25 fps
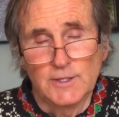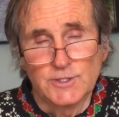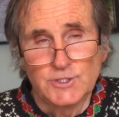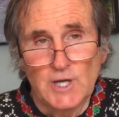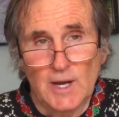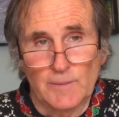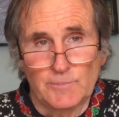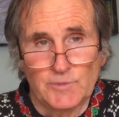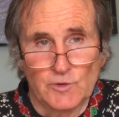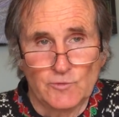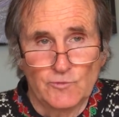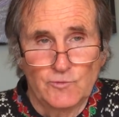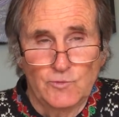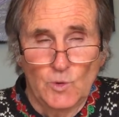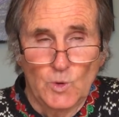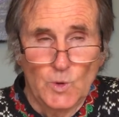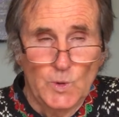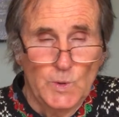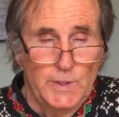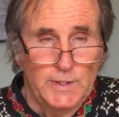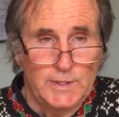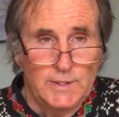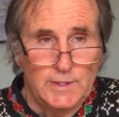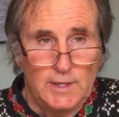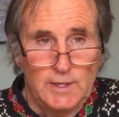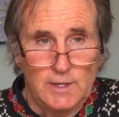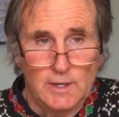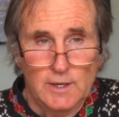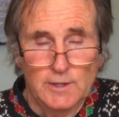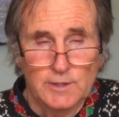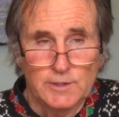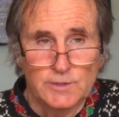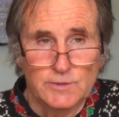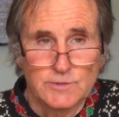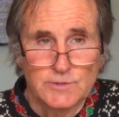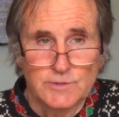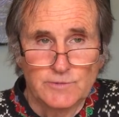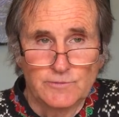Chapter 4, he
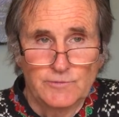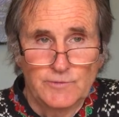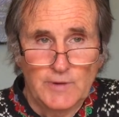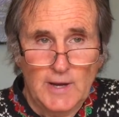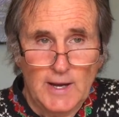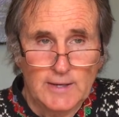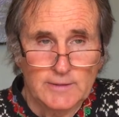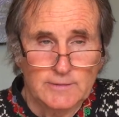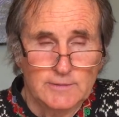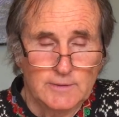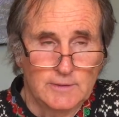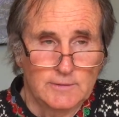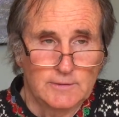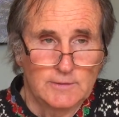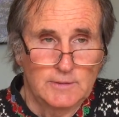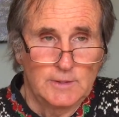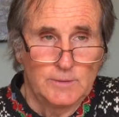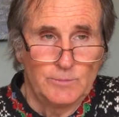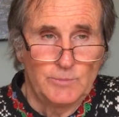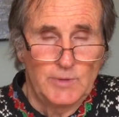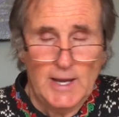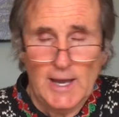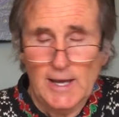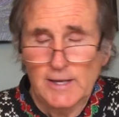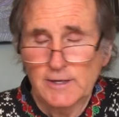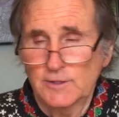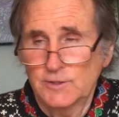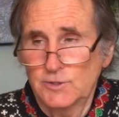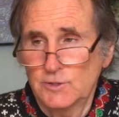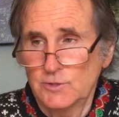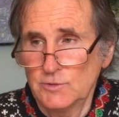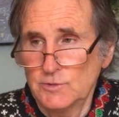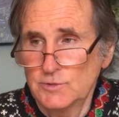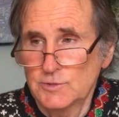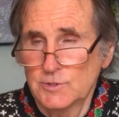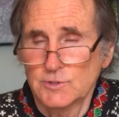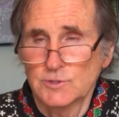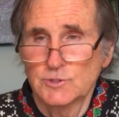argues, in fact, that the
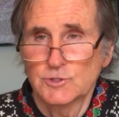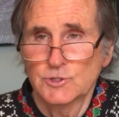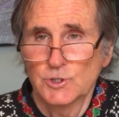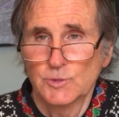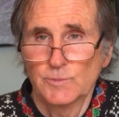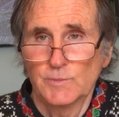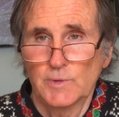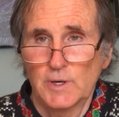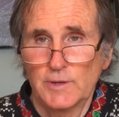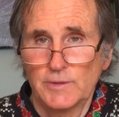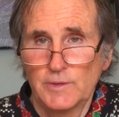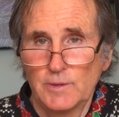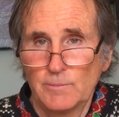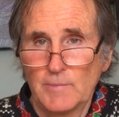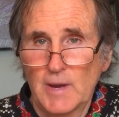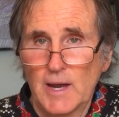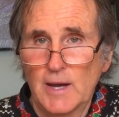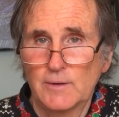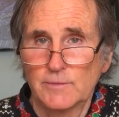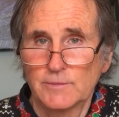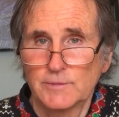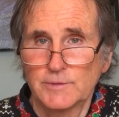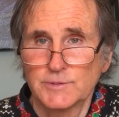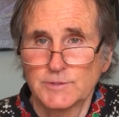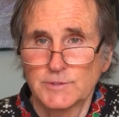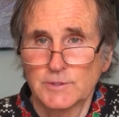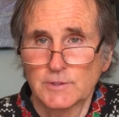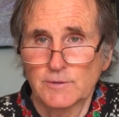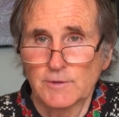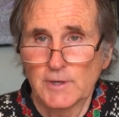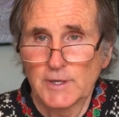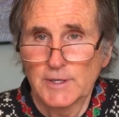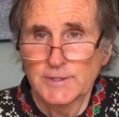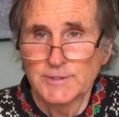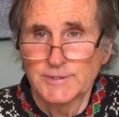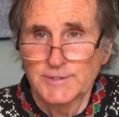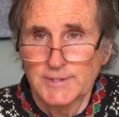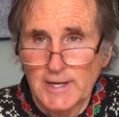Beatitudes and Sermon on the Mount is the
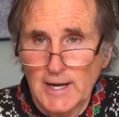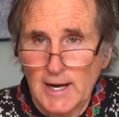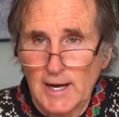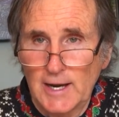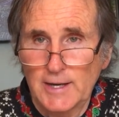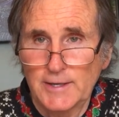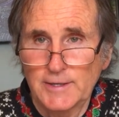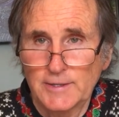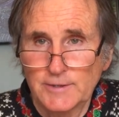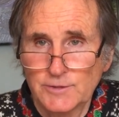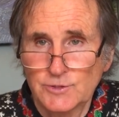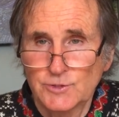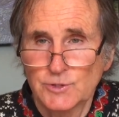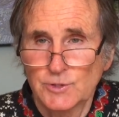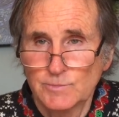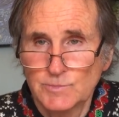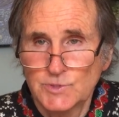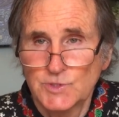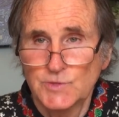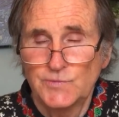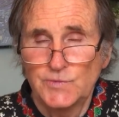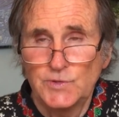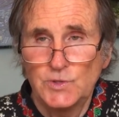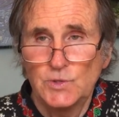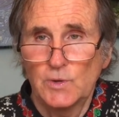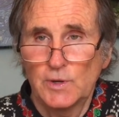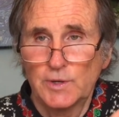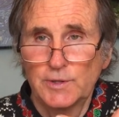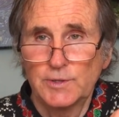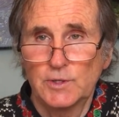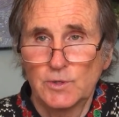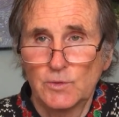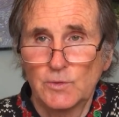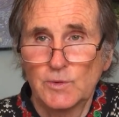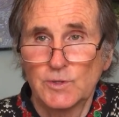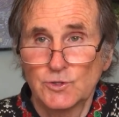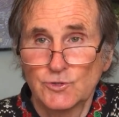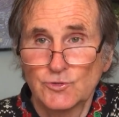greatest guide in terms of if you want
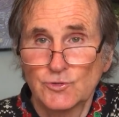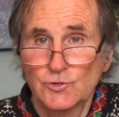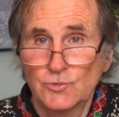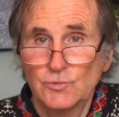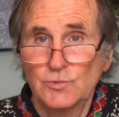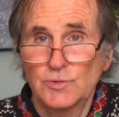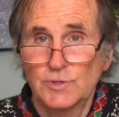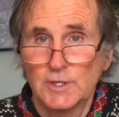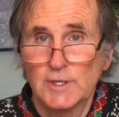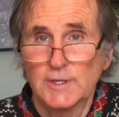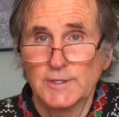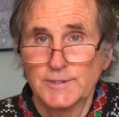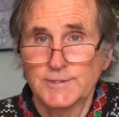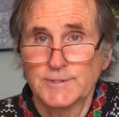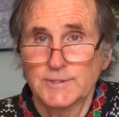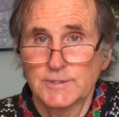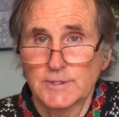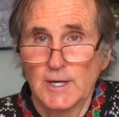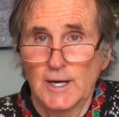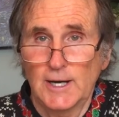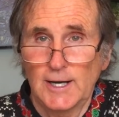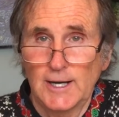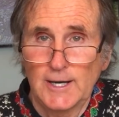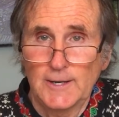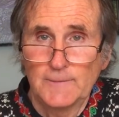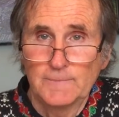to know what truth is.